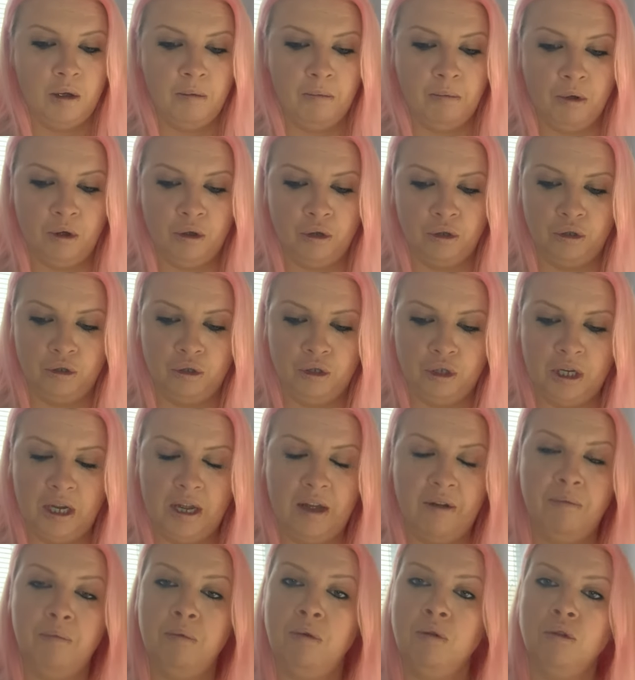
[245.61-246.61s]
But
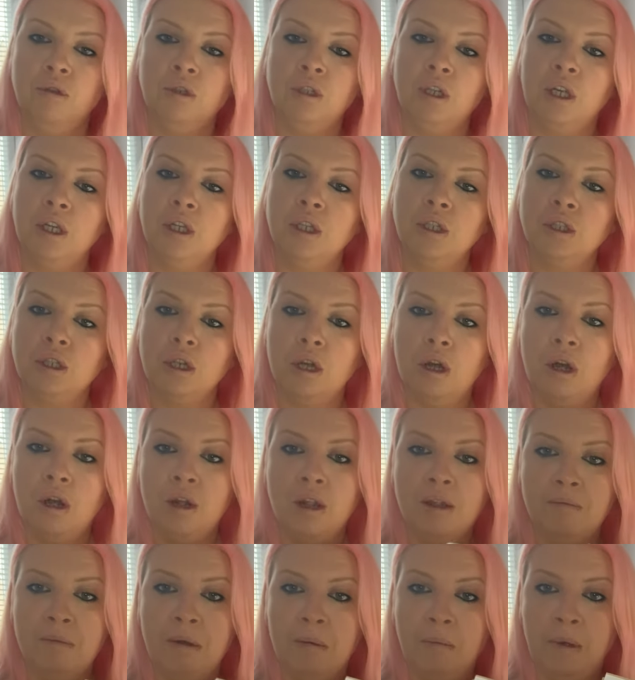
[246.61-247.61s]
I've pulled out
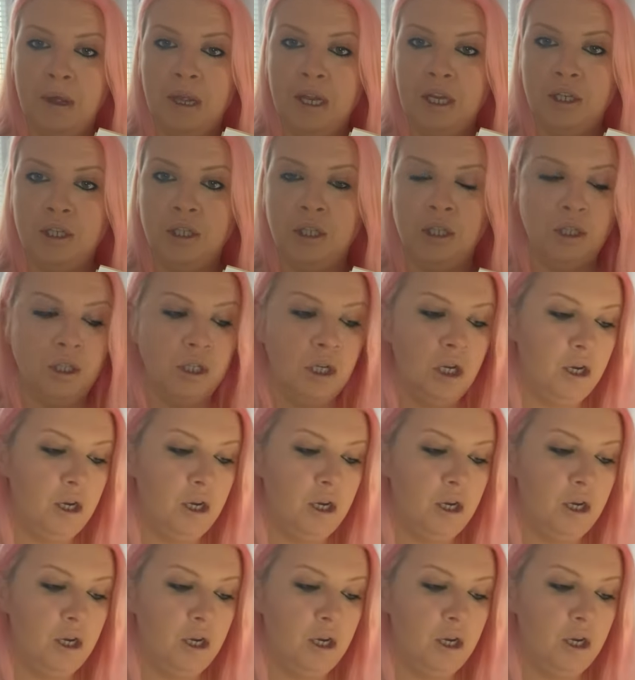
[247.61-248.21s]
all of my pages.